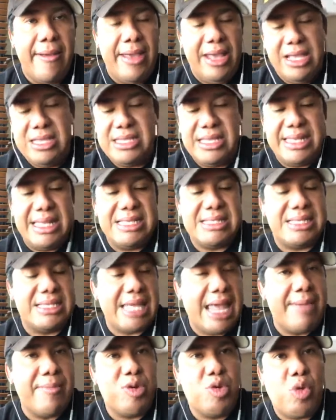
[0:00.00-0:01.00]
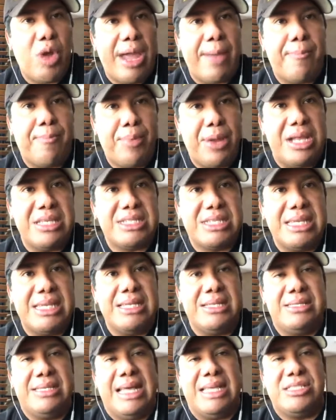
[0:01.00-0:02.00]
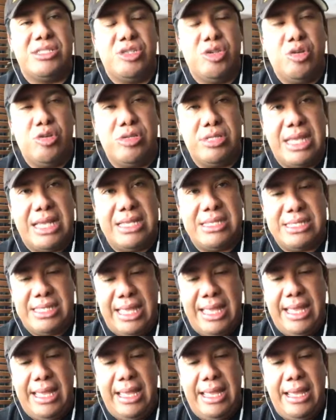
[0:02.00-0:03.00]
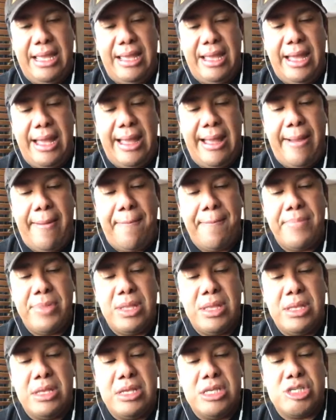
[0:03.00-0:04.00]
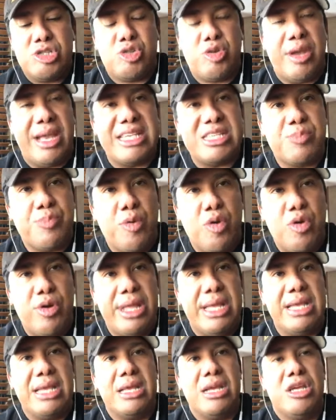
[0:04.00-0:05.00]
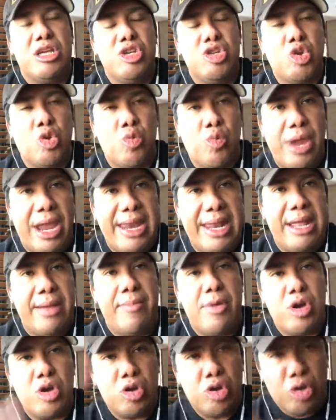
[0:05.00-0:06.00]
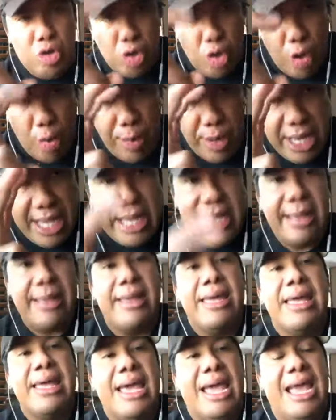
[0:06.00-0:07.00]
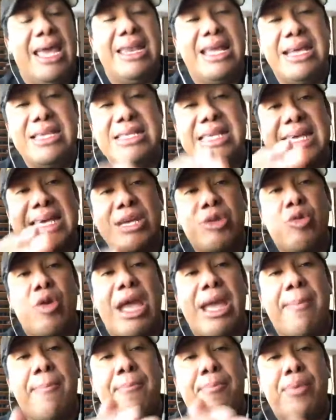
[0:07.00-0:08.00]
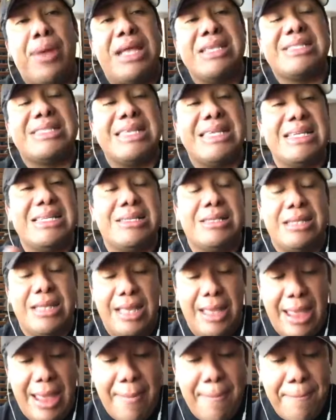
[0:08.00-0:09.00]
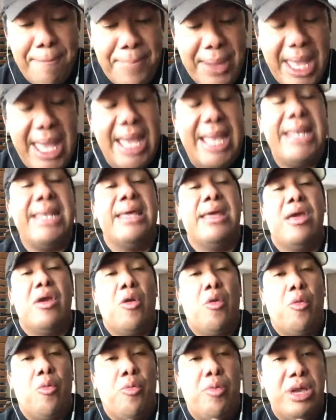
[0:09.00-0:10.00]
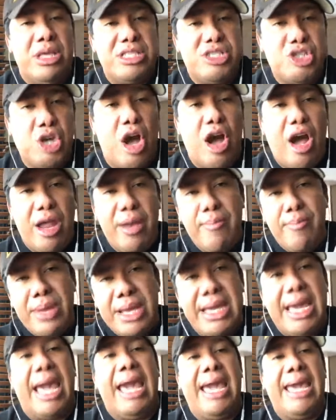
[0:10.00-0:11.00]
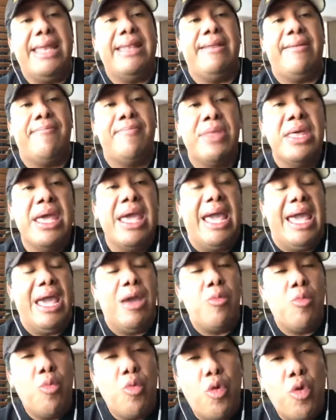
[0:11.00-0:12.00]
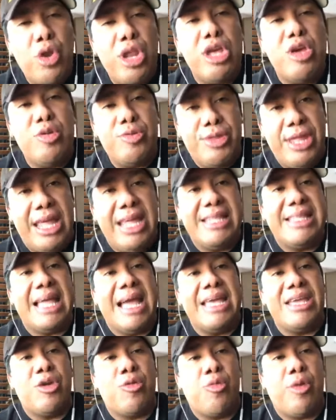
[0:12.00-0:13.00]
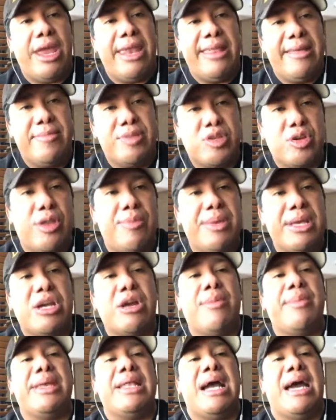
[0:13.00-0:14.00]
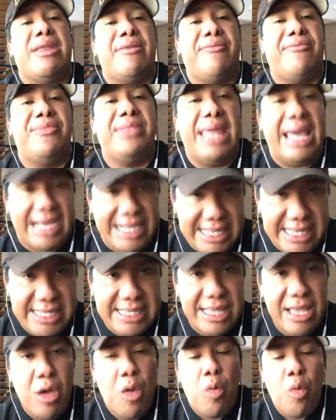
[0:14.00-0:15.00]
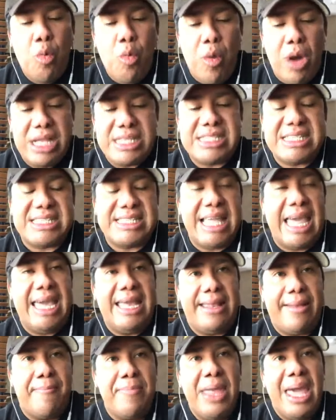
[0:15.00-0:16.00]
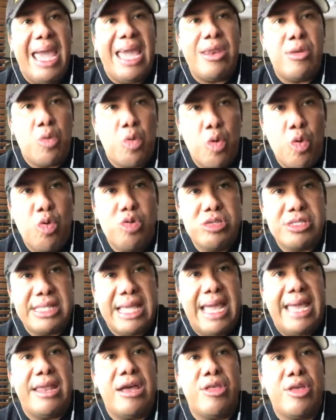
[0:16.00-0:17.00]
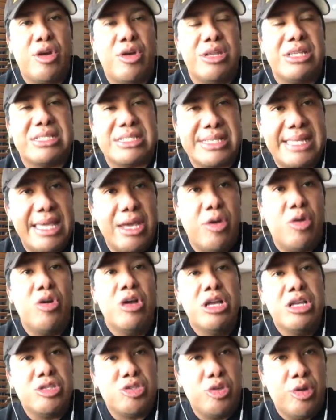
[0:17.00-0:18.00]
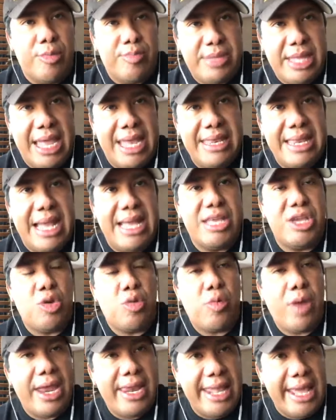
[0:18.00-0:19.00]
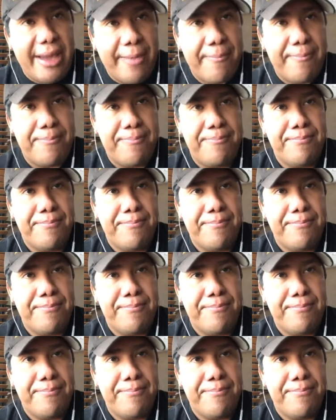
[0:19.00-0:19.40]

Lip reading: Isn't this the same Greg Brensing that's transporting uranium globally? And isn't Greg Brensing in bed with John McCain? And where do you think that uranium is going to be coming out of next? What state? And whose land are they going to steal to obtain that uranium?